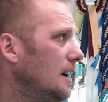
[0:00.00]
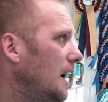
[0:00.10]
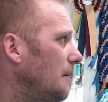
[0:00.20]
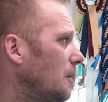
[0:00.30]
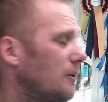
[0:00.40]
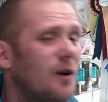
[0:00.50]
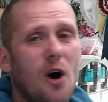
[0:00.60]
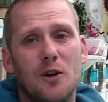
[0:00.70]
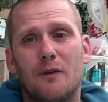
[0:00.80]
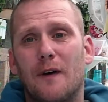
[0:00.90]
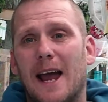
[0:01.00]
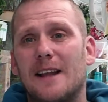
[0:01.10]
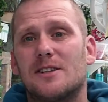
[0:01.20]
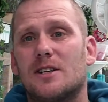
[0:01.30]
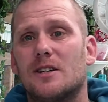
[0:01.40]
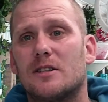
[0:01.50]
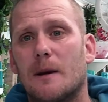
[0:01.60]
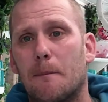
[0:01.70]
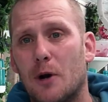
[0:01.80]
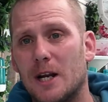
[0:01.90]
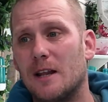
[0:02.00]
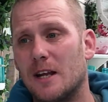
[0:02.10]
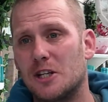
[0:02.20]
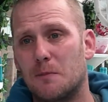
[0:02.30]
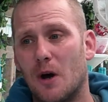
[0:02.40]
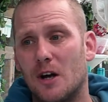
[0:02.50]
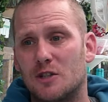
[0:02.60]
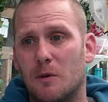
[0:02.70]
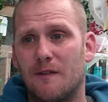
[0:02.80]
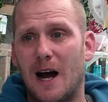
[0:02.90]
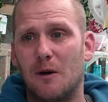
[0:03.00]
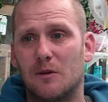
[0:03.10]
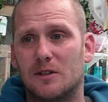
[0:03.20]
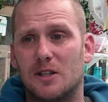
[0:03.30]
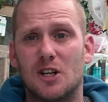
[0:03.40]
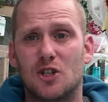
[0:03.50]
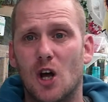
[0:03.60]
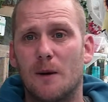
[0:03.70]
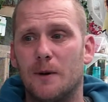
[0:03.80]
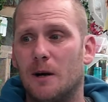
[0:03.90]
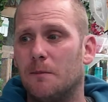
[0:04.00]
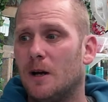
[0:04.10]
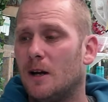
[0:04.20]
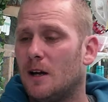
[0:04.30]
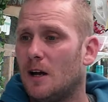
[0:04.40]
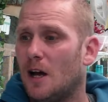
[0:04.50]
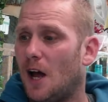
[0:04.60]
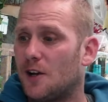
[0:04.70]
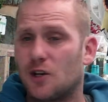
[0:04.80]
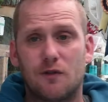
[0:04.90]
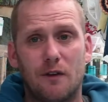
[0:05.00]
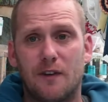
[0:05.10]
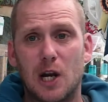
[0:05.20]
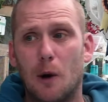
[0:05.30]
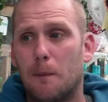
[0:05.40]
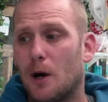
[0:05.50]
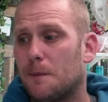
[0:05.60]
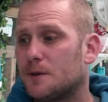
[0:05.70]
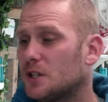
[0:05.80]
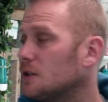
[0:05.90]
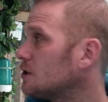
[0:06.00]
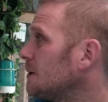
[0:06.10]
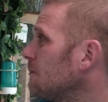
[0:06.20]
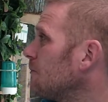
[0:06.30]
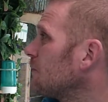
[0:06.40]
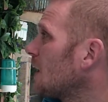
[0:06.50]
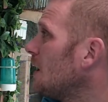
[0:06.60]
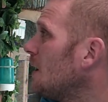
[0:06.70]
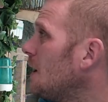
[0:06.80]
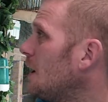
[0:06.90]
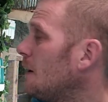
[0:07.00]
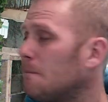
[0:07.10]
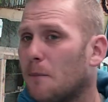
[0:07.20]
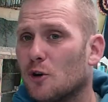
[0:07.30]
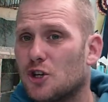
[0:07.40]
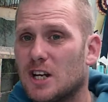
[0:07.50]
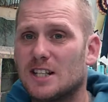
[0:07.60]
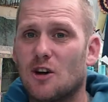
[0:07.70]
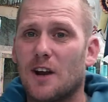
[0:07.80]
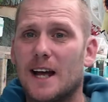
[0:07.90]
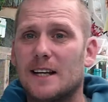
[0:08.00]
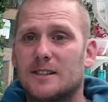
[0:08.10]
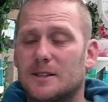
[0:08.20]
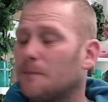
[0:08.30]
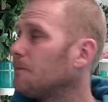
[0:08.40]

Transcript: I mean, we've got enough against us breeding these birds without disturbing them, uh, just for video purposes. But she's on eggs.